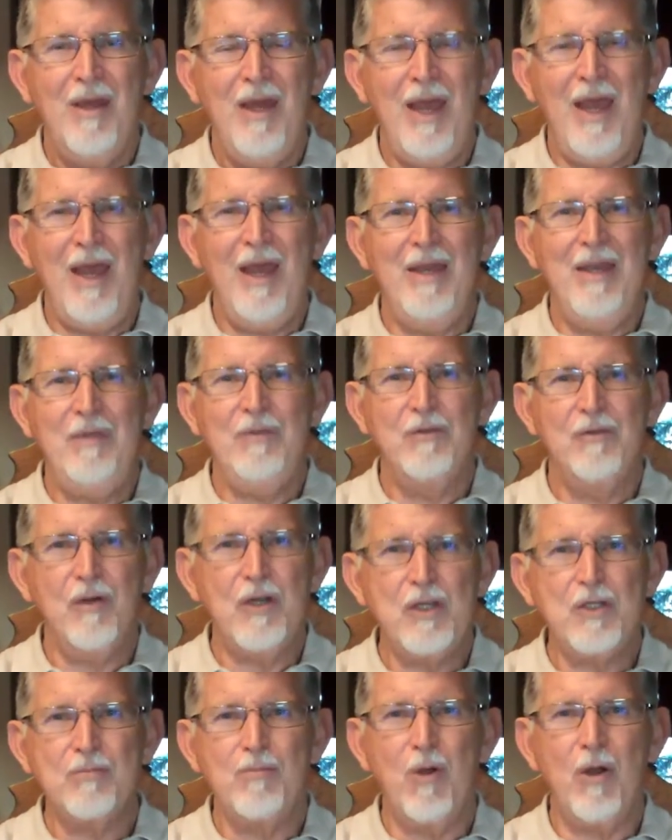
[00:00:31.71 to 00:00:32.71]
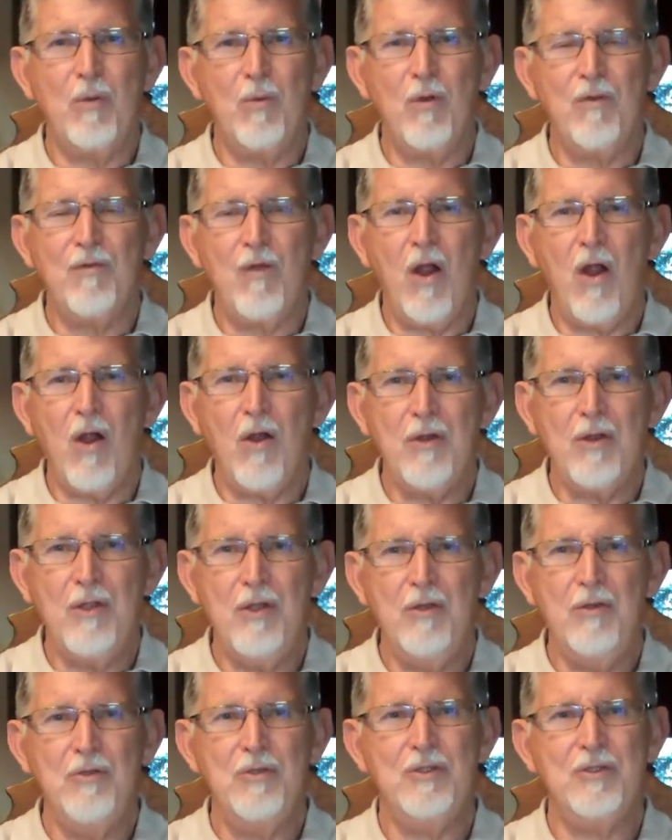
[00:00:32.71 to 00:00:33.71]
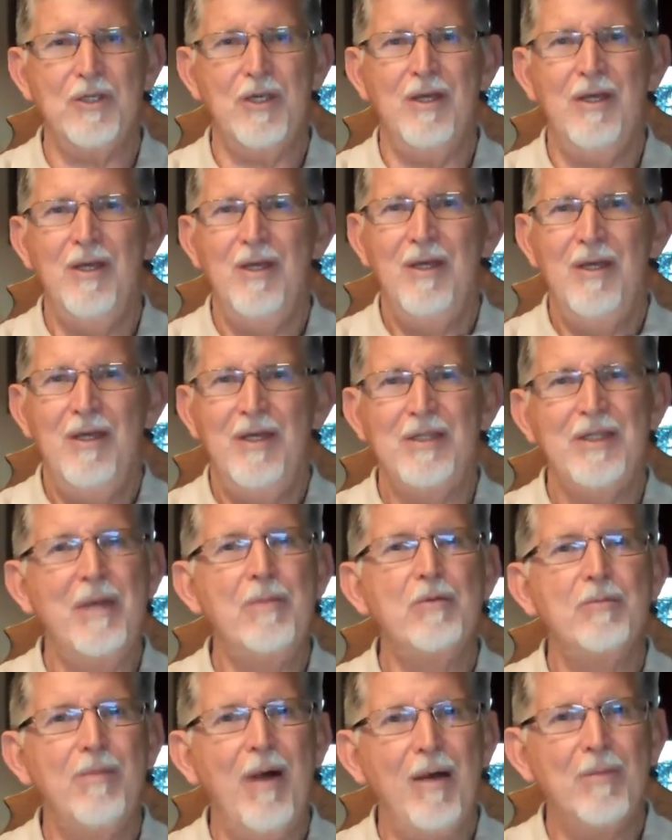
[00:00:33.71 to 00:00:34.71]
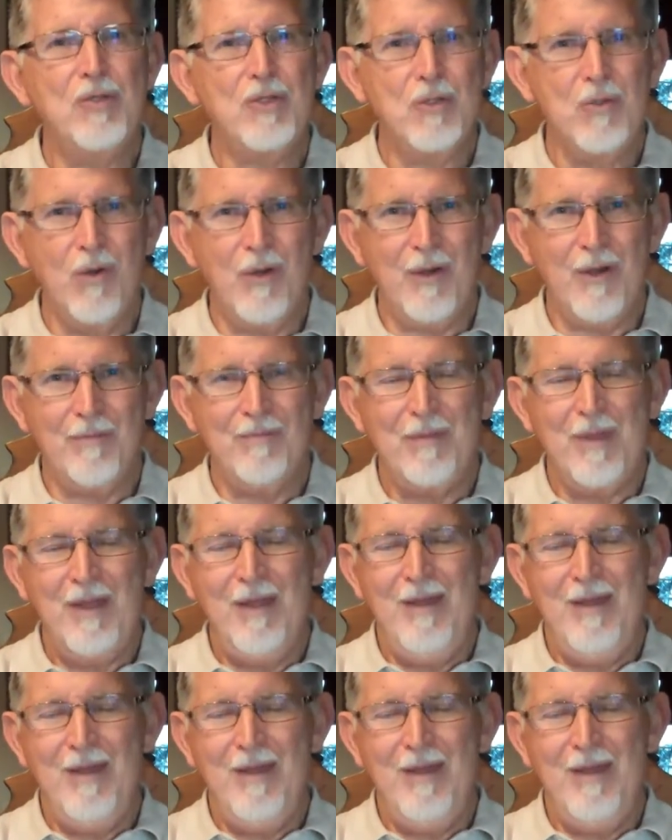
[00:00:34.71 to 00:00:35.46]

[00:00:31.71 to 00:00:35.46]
And he was very smart, worked for Howard Hughes. His name was Bob Snoyer.